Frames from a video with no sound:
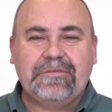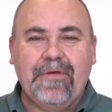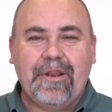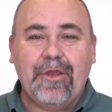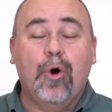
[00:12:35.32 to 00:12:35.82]

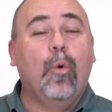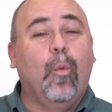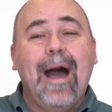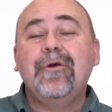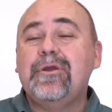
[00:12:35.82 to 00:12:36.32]
video.
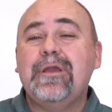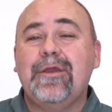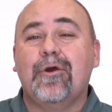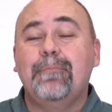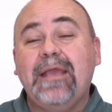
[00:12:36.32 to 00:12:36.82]
While you're
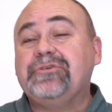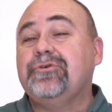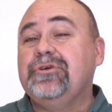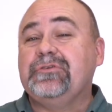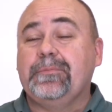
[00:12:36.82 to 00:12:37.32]
here, make sure
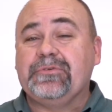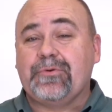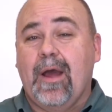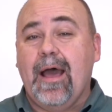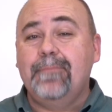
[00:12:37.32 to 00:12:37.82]
you
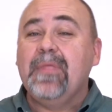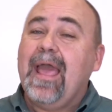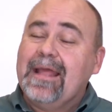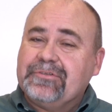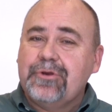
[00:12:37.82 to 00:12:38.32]
subscribe
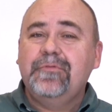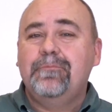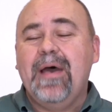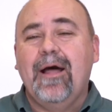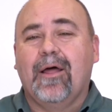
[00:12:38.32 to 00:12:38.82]
and turn the
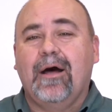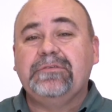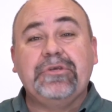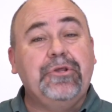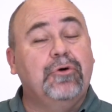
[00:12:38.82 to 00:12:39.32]
bell on
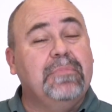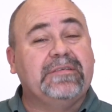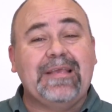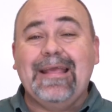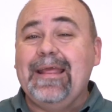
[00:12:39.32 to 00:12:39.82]
so you don't miss
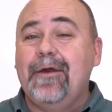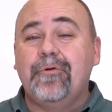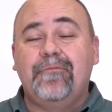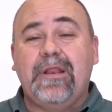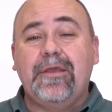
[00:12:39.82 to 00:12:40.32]
any other
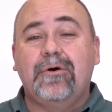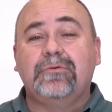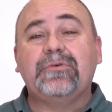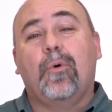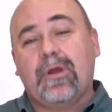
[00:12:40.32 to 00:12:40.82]

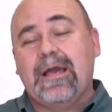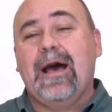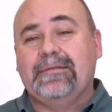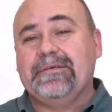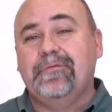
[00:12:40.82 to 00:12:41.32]
videos or
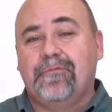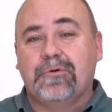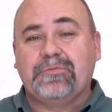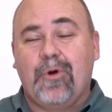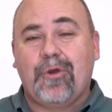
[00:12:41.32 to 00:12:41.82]
content
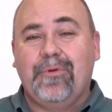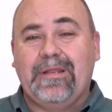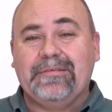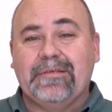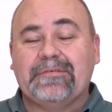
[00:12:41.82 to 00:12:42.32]
Forest Park
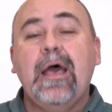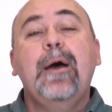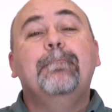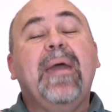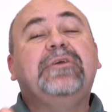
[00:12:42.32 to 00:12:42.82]
releases.
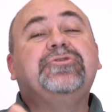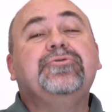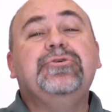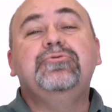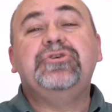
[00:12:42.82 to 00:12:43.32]
Make sure
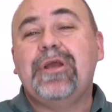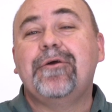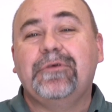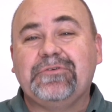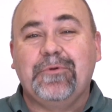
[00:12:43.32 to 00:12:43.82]
you share
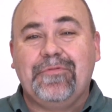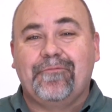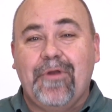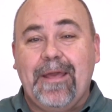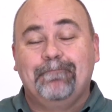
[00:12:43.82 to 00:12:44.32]
this with a
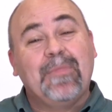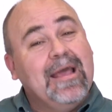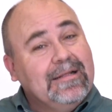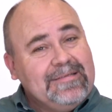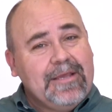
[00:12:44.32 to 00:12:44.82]
friend.
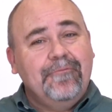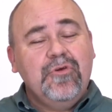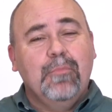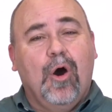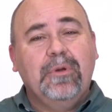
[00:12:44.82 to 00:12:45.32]
Take a few
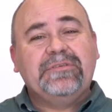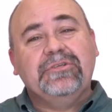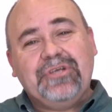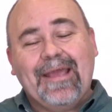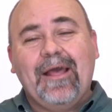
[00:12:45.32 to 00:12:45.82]
moments and
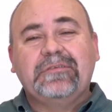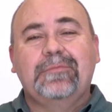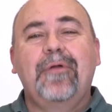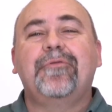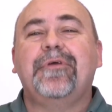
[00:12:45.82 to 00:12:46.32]
check out some
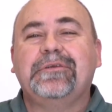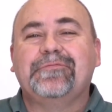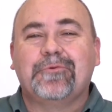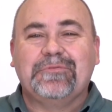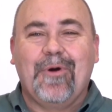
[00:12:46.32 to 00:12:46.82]
other things
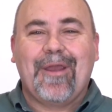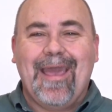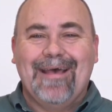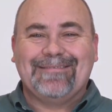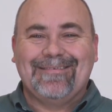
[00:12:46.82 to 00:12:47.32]
Forest Park
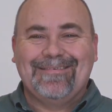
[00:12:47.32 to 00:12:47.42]
has.